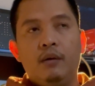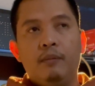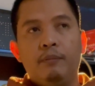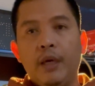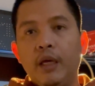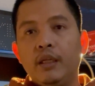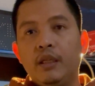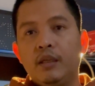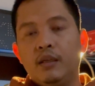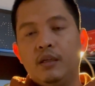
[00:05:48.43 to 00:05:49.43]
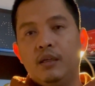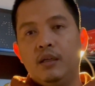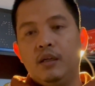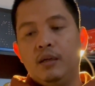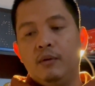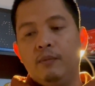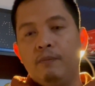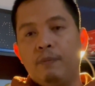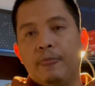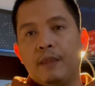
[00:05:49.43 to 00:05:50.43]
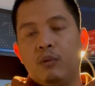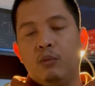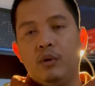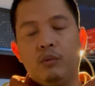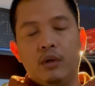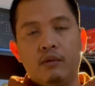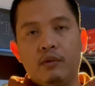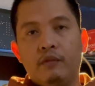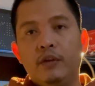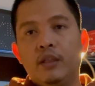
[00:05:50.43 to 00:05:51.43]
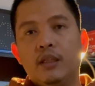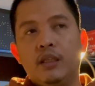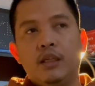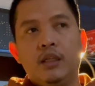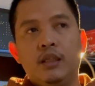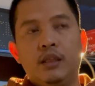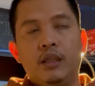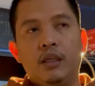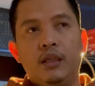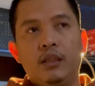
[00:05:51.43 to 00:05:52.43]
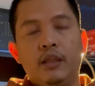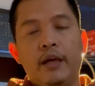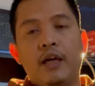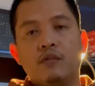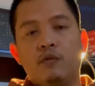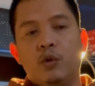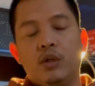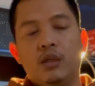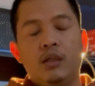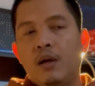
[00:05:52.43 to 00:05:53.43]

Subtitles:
paid uh, with whatever fee that they ask for.